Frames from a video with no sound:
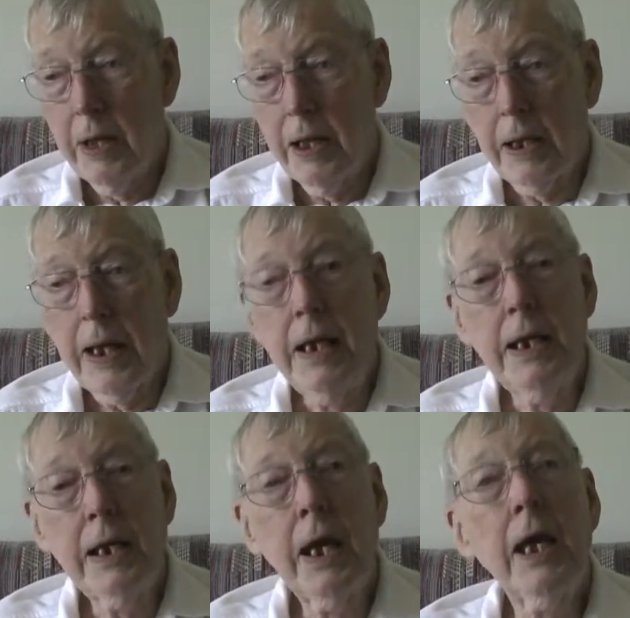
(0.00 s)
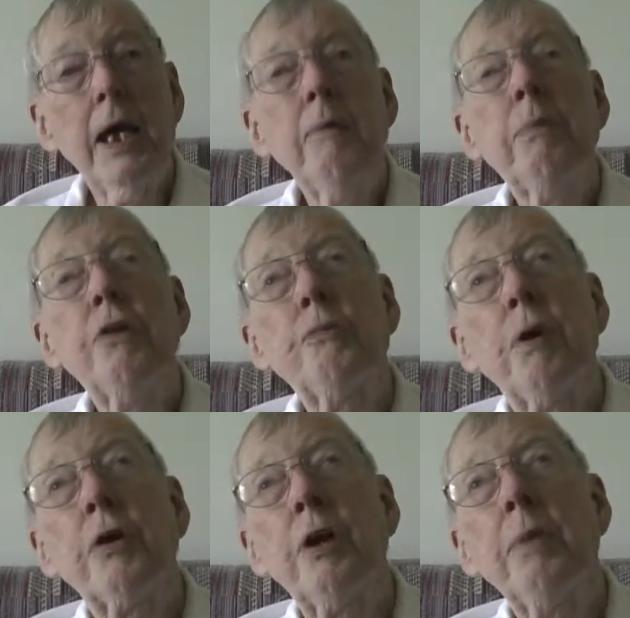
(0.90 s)
KDKA
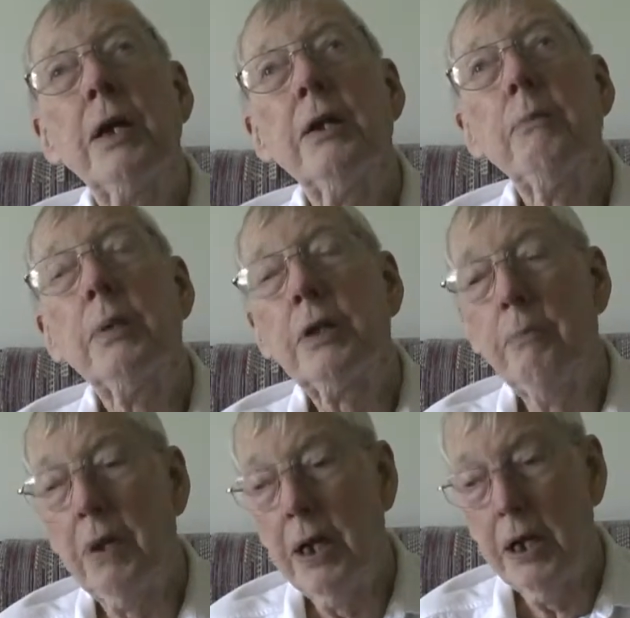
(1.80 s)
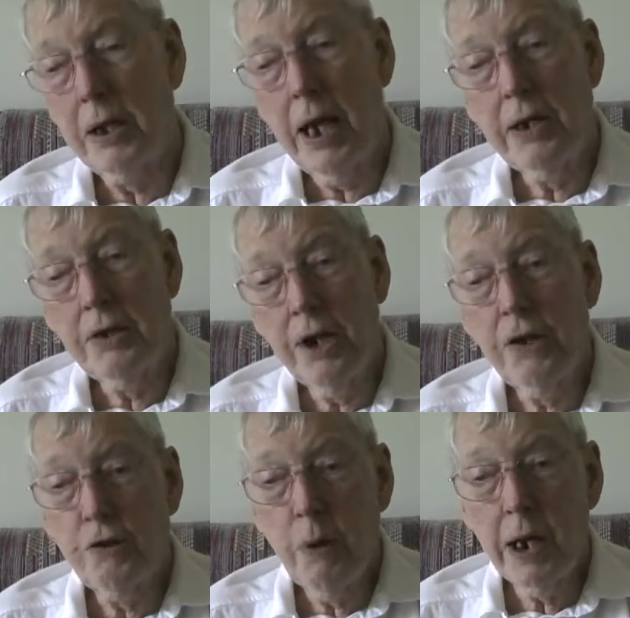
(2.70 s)
Pittsburgh came into being in
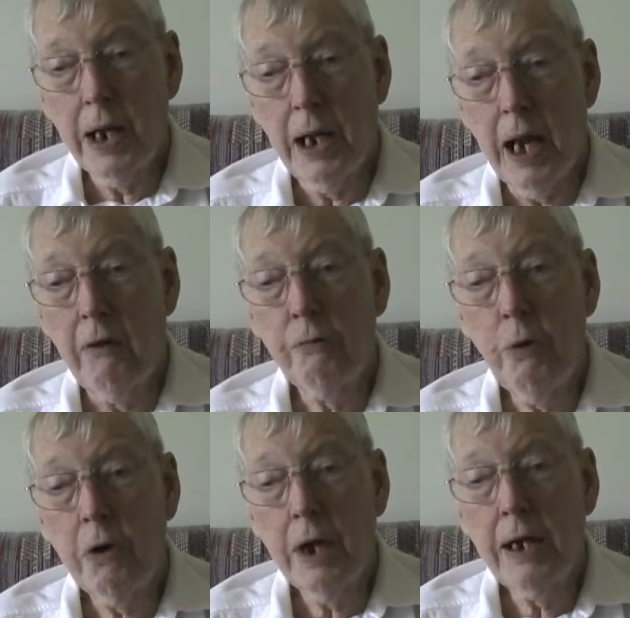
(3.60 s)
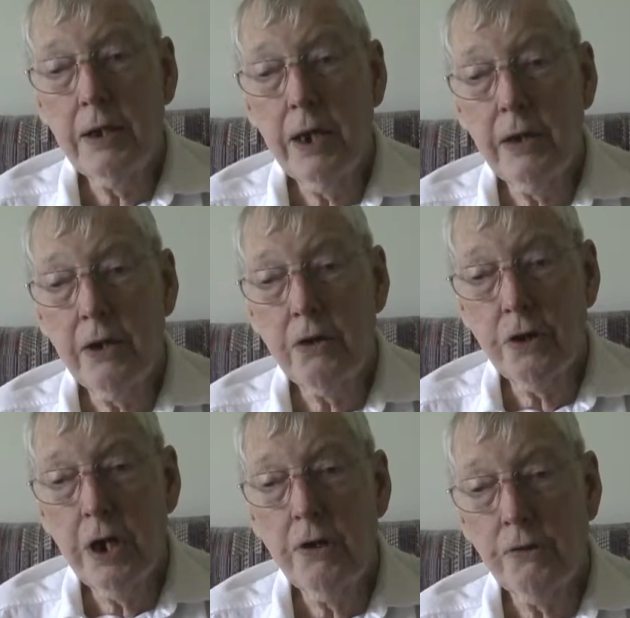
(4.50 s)
1920. I was born in
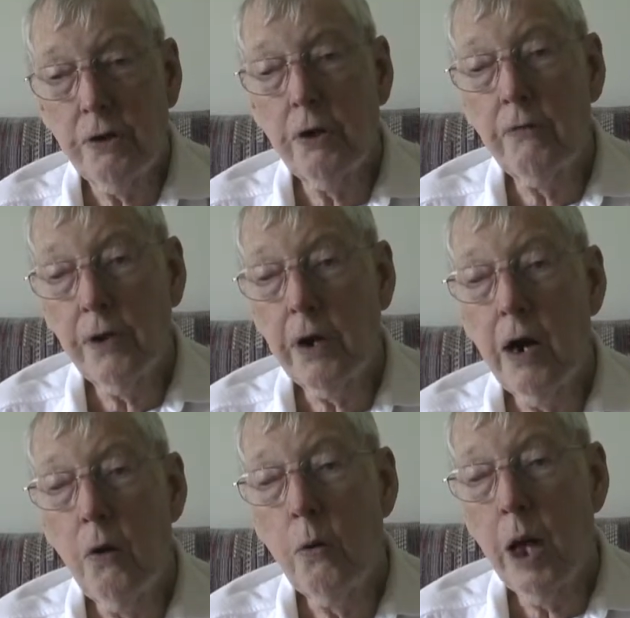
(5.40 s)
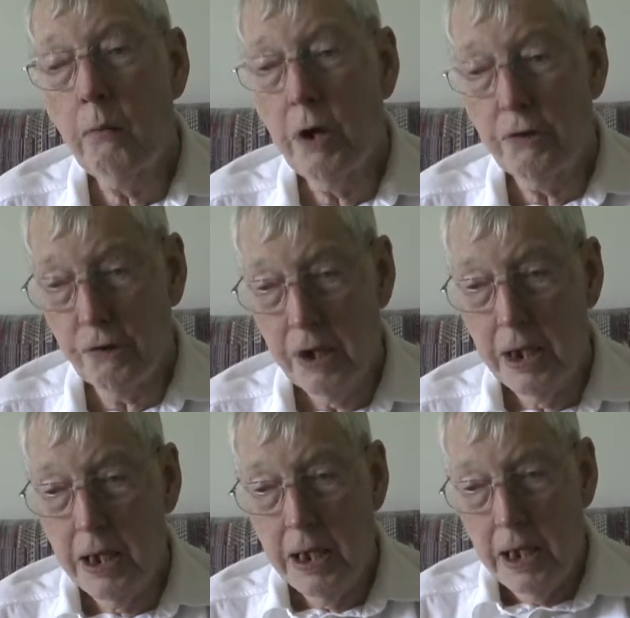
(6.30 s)
1913, so you can figure how old I was.
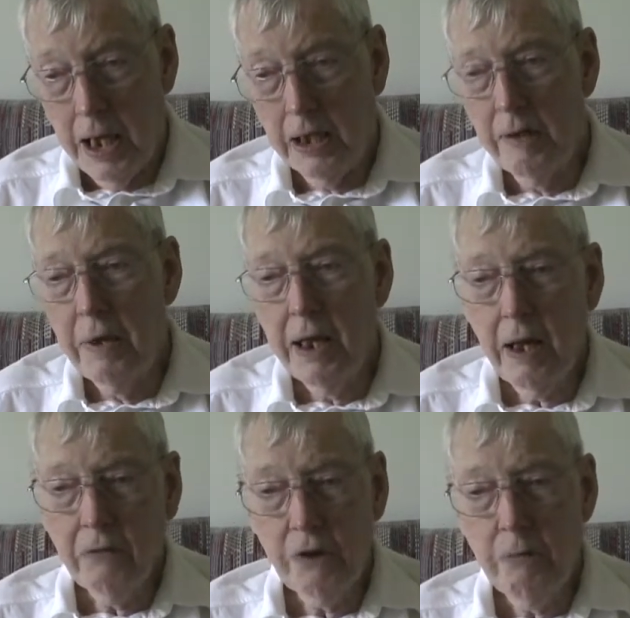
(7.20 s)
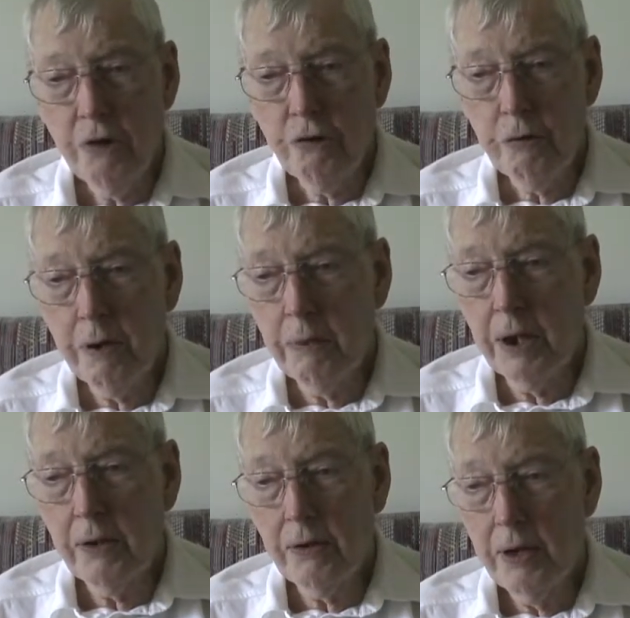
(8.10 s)
And to me, that was a mystery,
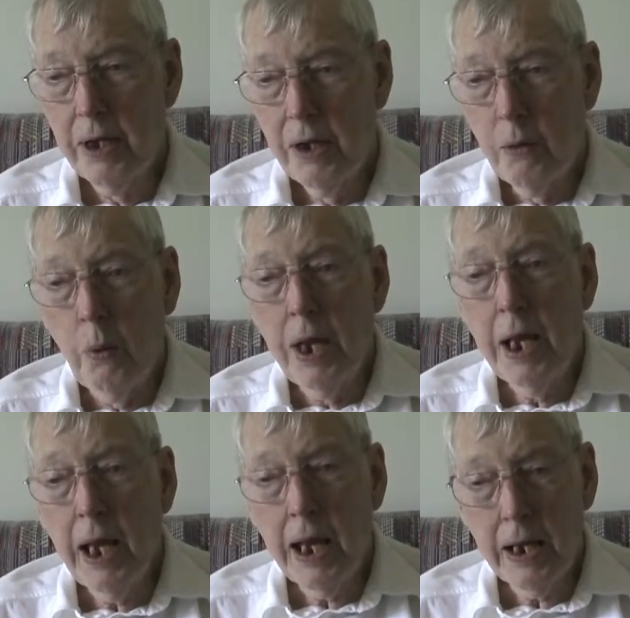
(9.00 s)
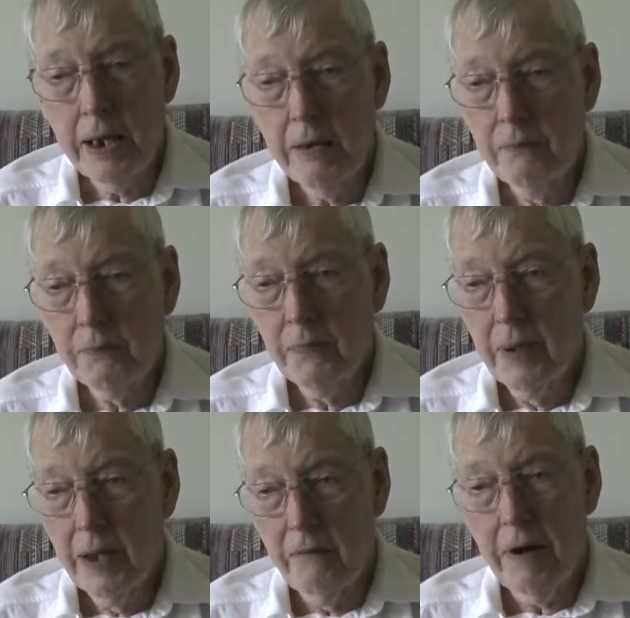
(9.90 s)
because we had
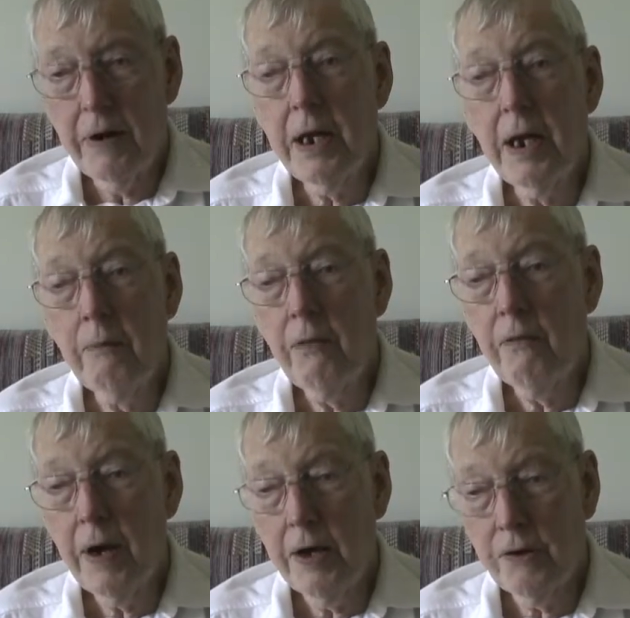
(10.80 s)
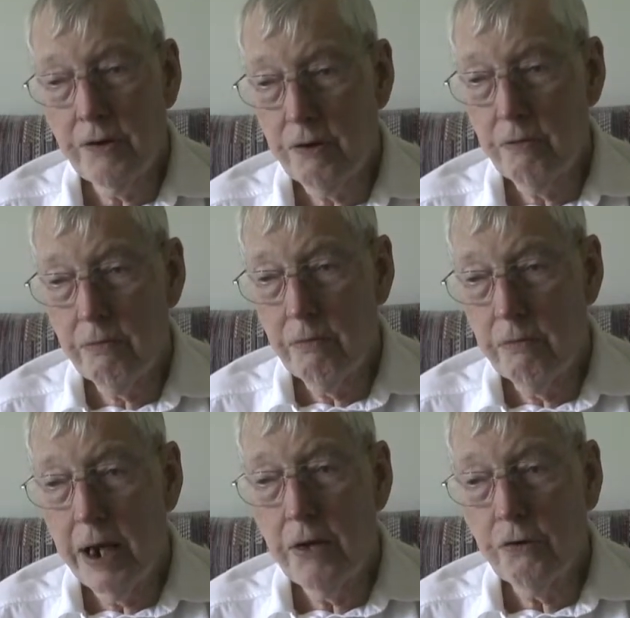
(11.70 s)
a very improvised
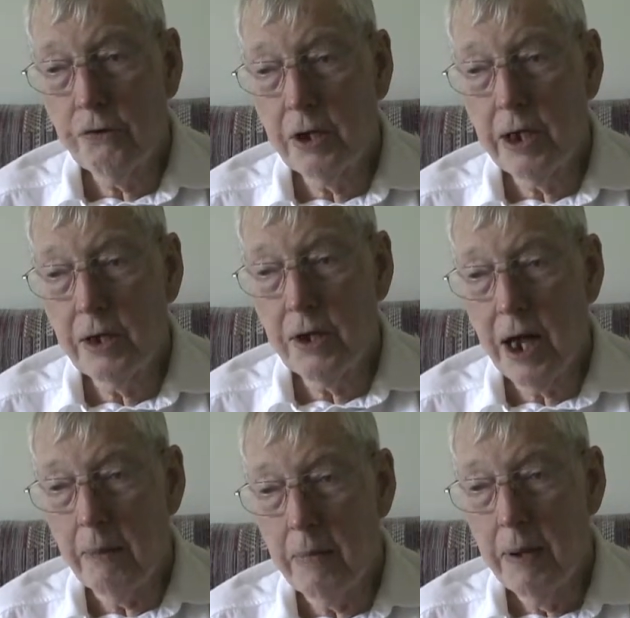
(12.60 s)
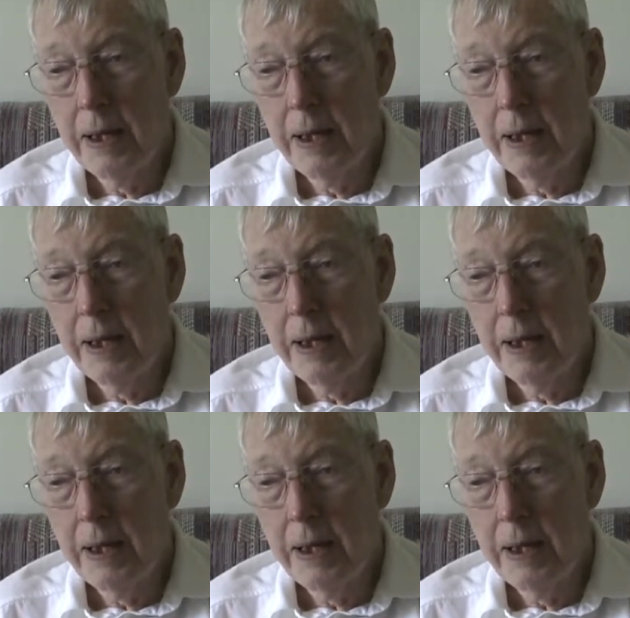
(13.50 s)
radio set at that time.